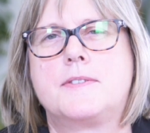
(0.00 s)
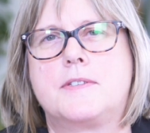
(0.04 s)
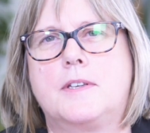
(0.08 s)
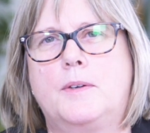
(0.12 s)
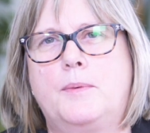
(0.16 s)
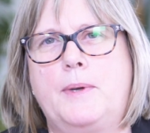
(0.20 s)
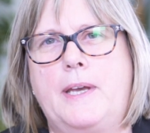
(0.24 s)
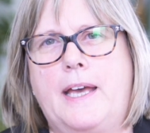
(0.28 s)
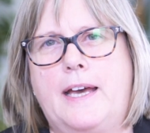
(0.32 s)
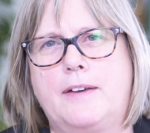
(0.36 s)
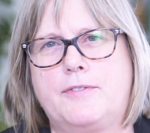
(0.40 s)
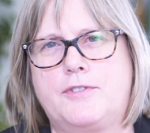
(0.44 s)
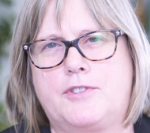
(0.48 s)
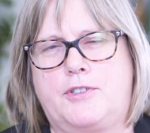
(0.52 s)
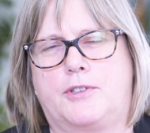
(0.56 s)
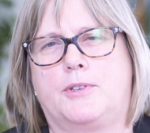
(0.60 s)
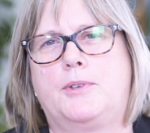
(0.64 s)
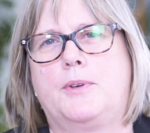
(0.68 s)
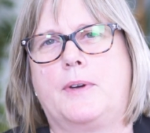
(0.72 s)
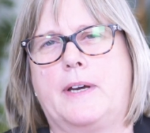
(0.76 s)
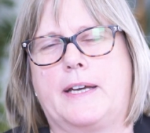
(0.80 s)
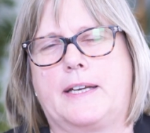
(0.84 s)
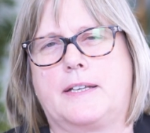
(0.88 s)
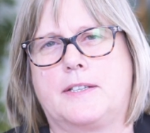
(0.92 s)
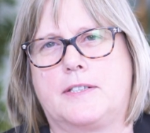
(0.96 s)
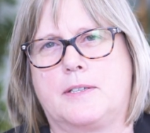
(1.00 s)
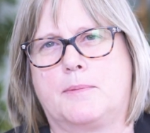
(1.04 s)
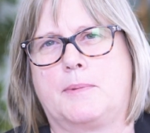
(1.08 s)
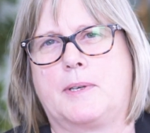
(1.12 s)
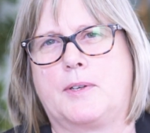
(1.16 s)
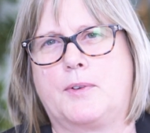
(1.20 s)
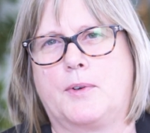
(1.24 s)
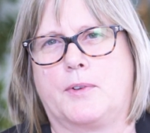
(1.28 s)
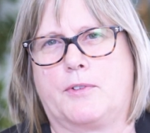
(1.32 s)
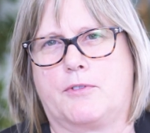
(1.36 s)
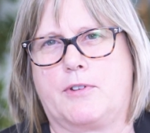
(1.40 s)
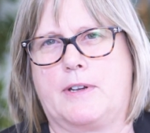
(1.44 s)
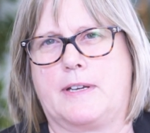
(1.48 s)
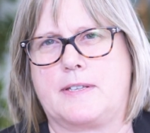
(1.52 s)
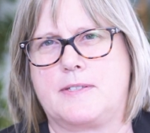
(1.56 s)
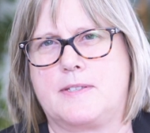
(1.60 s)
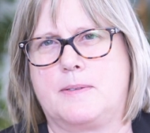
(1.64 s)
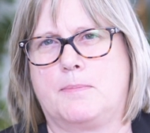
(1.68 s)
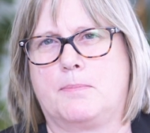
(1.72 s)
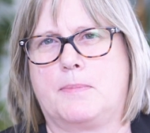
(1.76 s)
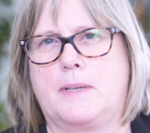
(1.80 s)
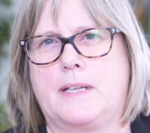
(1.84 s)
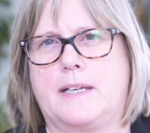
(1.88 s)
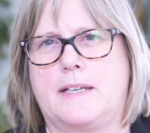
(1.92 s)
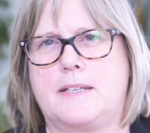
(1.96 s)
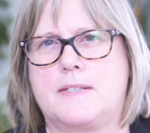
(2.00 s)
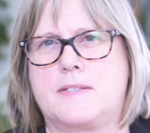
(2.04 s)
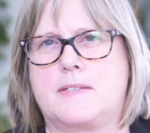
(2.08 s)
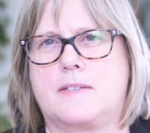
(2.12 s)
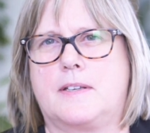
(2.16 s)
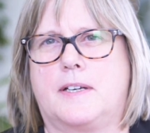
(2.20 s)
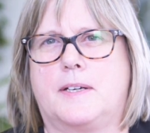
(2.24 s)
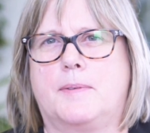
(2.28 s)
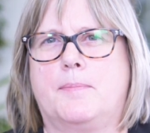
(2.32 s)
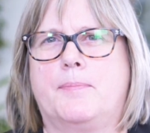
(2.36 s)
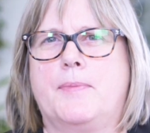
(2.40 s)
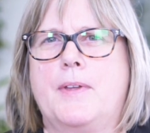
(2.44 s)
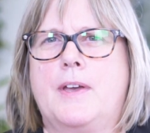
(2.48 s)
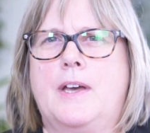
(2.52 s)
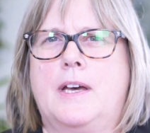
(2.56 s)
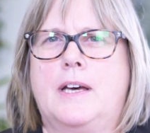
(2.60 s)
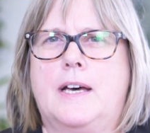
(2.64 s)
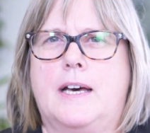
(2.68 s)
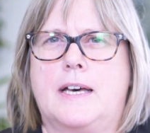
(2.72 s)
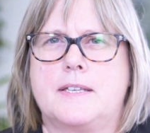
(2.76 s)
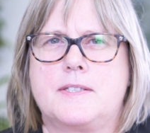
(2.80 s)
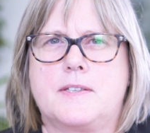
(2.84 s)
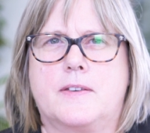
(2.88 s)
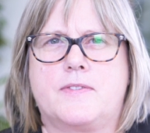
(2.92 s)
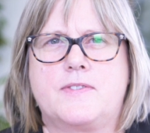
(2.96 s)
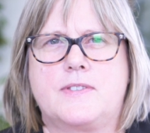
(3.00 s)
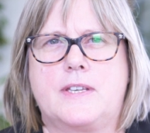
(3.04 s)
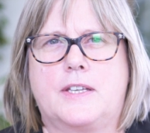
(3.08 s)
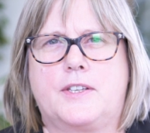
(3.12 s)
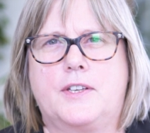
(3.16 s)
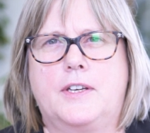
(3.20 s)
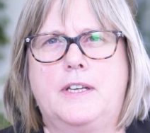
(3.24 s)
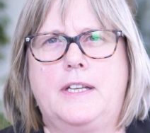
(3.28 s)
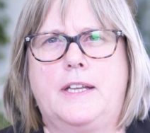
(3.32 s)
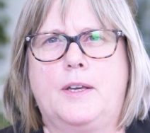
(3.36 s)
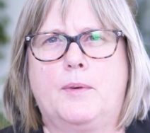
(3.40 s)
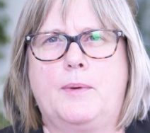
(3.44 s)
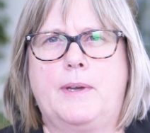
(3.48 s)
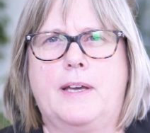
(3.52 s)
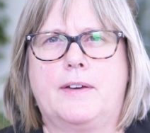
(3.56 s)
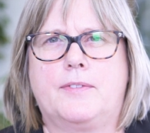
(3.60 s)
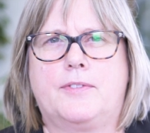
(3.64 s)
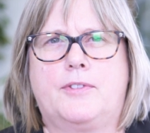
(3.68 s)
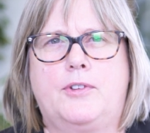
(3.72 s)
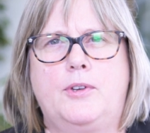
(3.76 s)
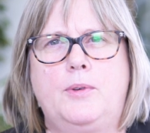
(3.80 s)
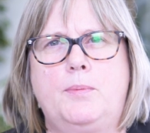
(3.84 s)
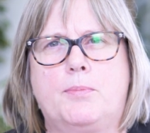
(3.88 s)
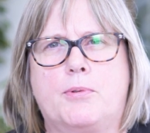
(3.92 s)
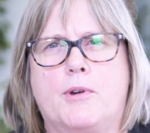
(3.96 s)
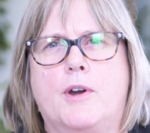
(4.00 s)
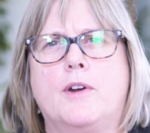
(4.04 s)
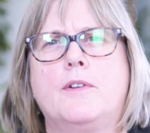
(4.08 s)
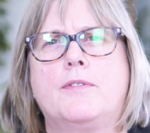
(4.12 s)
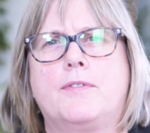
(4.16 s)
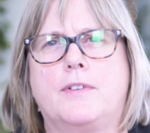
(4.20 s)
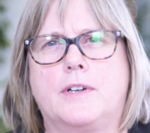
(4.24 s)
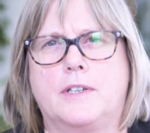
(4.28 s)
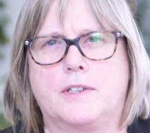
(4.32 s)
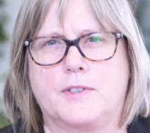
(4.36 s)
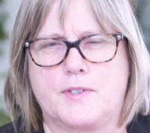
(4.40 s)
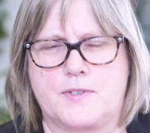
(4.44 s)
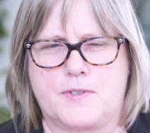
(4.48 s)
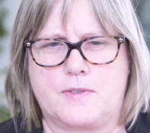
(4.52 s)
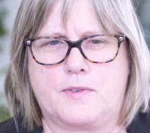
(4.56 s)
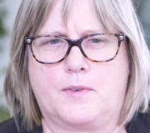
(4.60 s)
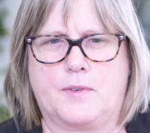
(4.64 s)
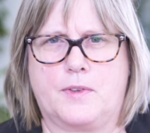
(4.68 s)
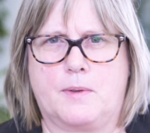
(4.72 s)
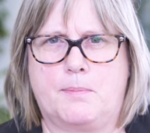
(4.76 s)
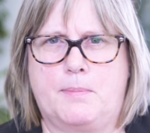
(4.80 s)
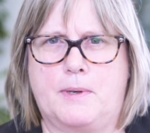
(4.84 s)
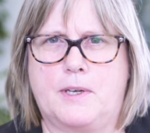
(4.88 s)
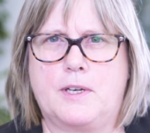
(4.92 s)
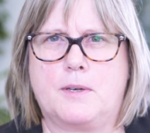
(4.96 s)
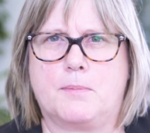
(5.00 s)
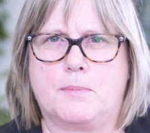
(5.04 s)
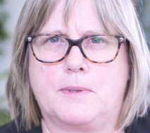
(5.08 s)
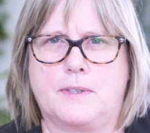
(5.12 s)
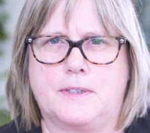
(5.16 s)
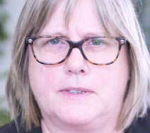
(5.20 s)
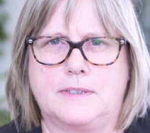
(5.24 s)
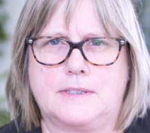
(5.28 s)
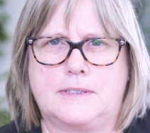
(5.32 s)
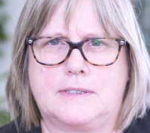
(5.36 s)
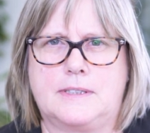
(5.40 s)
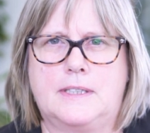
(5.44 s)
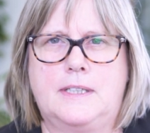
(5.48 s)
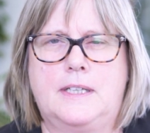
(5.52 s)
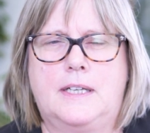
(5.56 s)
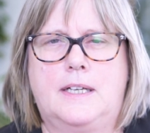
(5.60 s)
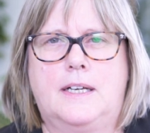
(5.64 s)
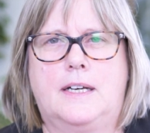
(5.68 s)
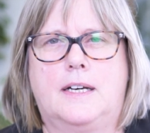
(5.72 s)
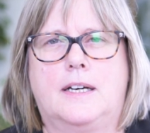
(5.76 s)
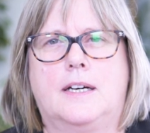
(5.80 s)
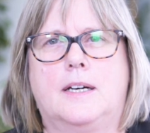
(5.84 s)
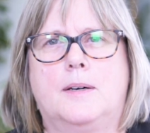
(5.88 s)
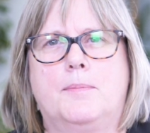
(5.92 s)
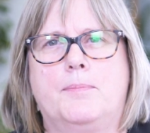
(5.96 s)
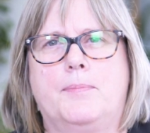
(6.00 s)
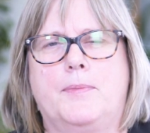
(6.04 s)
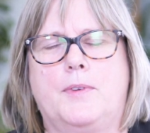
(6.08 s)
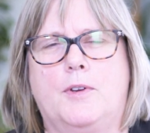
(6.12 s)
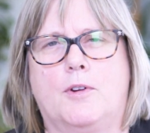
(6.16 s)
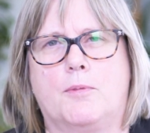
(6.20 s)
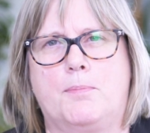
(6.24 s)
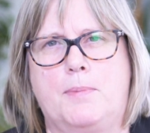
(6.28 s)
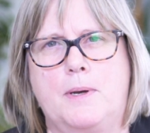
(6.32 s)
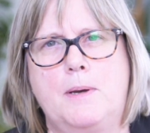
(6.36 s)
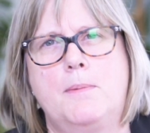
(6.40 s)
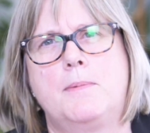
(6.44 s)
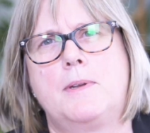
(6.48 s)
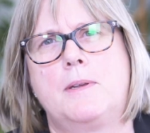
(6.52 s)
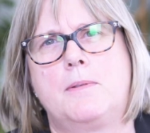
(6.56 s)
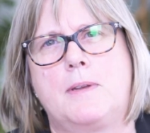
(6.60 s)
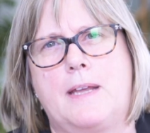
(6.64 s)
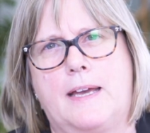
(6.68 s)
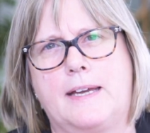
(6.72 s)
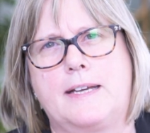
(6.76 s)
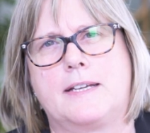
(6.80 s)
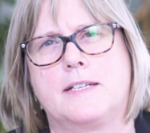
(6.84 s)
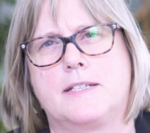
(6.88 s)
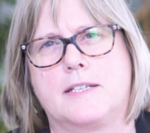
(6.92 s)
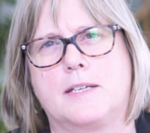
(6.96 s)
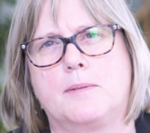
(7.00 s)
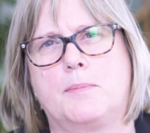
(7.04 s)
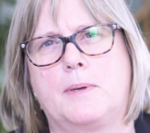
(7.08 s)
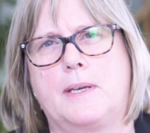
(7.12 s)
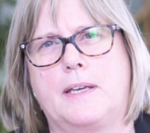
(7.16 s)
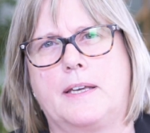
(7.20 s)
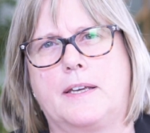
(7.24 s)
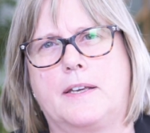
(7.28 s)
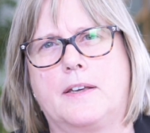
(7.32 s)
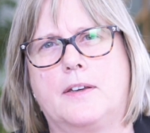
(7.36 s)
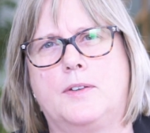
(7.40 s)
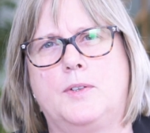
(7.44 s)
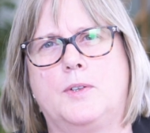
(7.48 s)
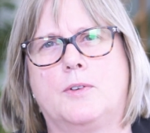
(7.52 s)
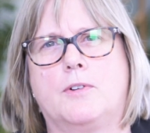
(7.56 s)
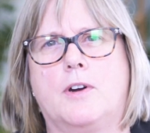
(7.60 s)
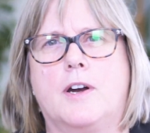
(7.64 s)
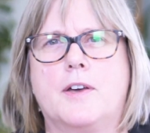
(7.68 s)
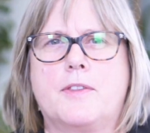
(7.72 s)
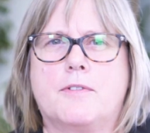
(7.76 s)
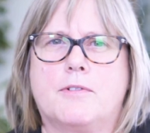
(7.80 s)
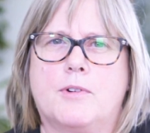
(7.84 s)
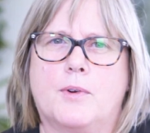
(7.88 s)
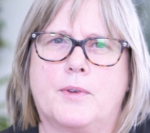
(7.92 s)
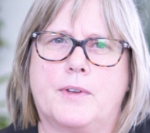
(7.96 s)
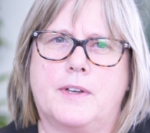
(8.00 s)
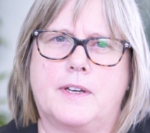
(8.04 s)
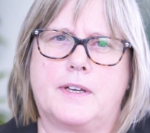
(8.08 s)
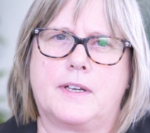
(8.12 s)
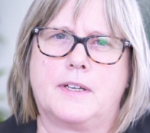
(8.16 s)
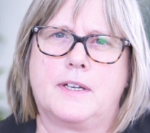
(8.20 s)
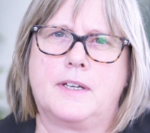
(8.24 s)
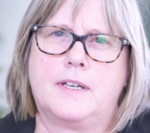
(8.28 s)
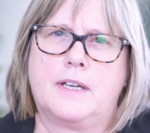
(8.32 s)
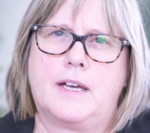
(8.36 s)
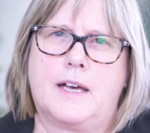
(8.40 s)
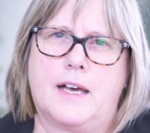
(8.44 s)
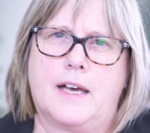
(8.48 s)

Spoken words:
So we have 2 academic contracts in place. As I've said earlier, we have 2 profiles on the permanent. You're a permanent academic, you're either on a